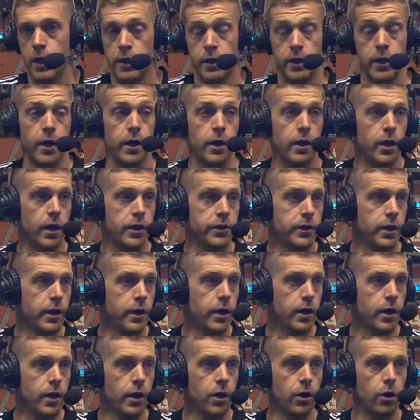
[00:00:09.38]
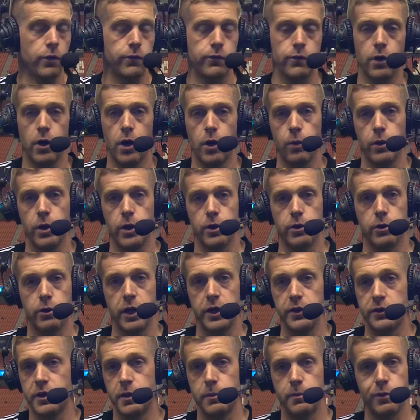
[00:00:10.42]
Yeah, I thought uh, overall what a
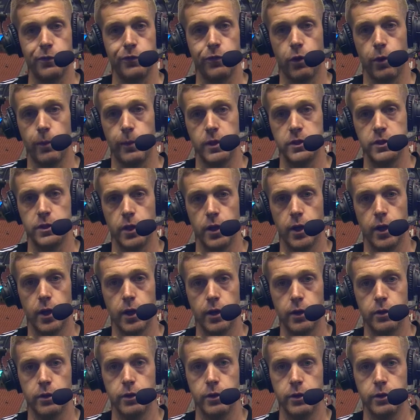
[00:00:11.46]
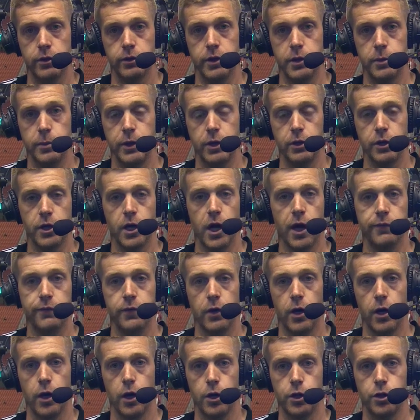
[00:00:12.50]
great team performance. Uh, clearly building up
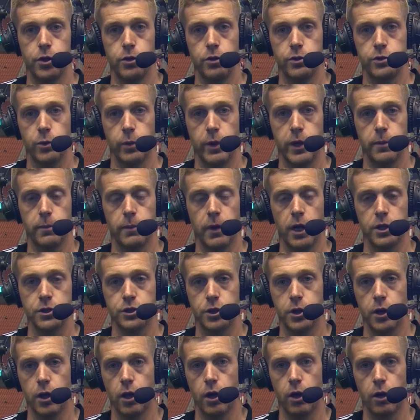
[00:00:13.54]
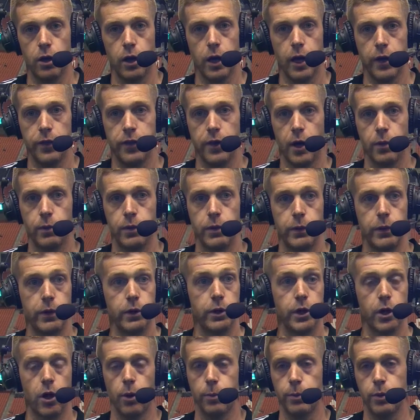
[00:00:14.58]
a, a, huge win in Montreal. I thought we
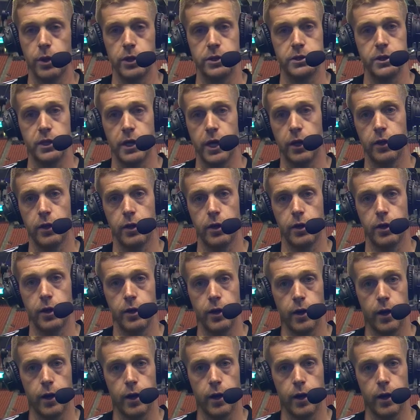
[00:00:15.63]
really all put it together.